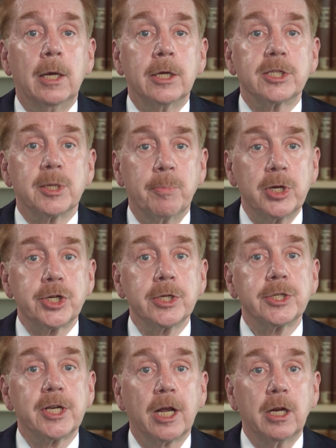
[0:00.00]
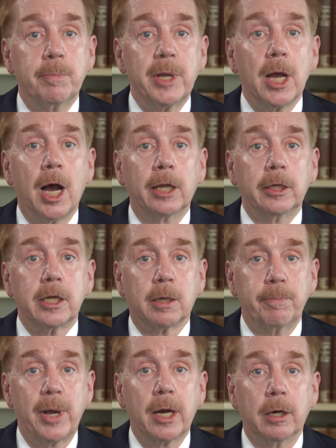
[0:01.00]
Submissions tend to be highly
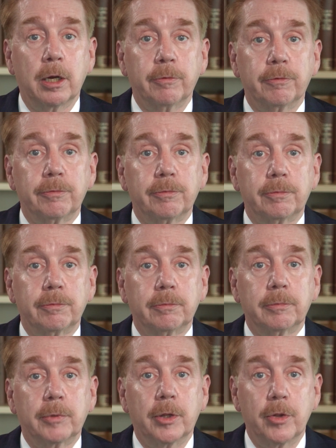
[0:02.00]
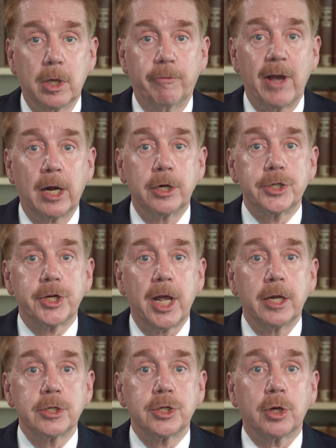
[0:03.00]
competitive, and the advantage
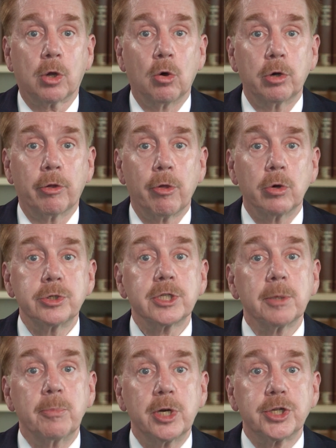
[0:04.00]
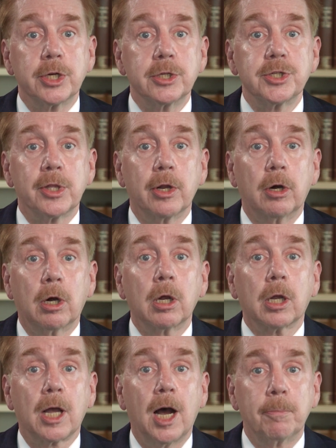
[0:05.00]
tends to go to those submissions that are
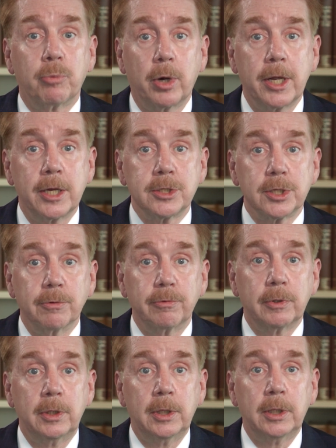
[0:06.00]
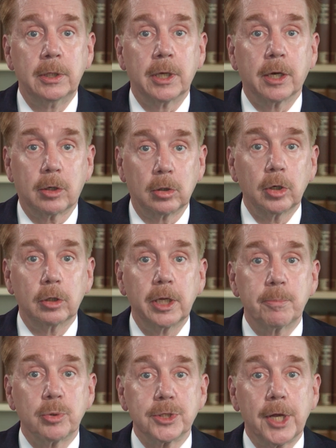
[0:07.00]
comprehensive and clearly
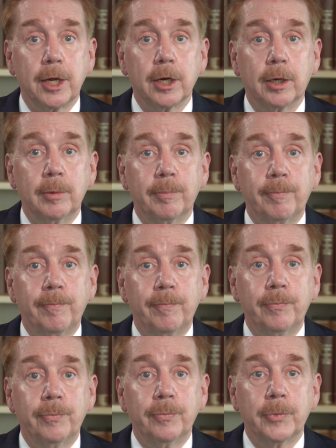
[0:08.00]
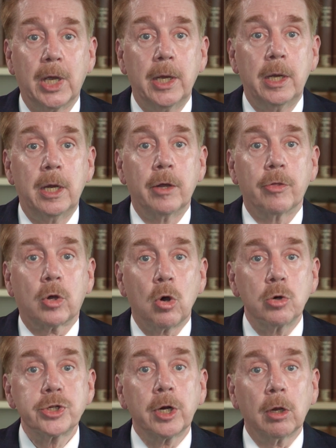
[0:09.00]
presented. The
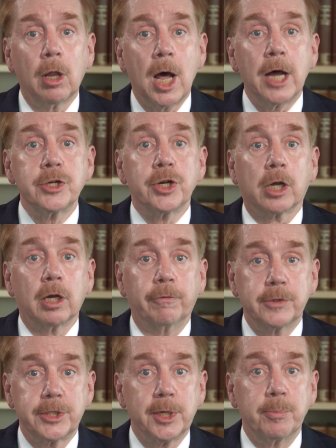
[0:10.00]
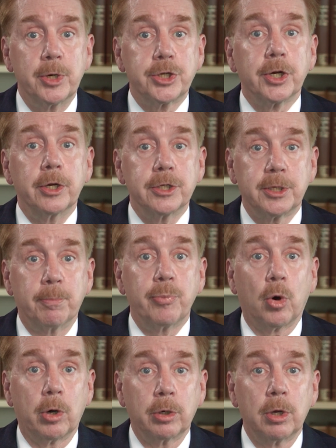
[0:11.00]
cogent logic of a submission is
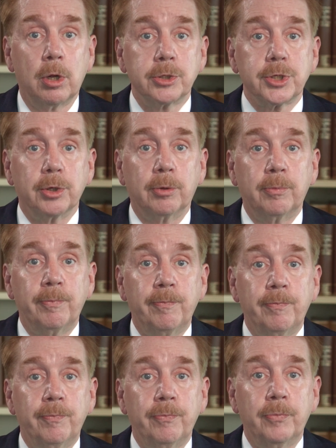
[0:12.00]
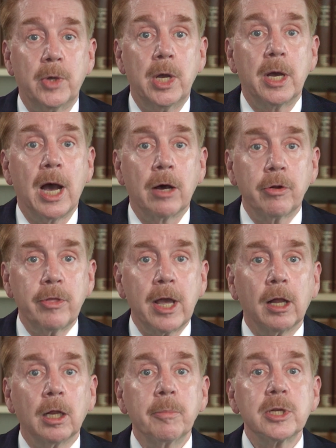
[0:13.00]
important also. How do the
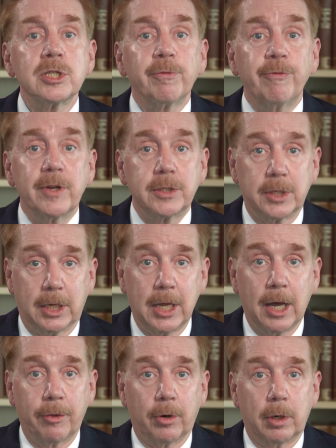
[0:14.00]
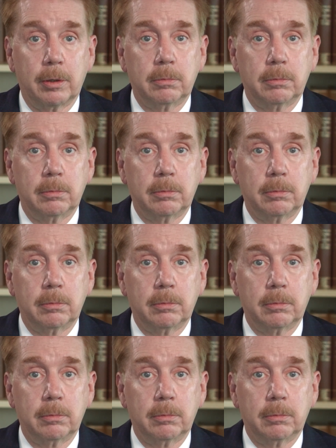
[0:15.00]
elements fit together?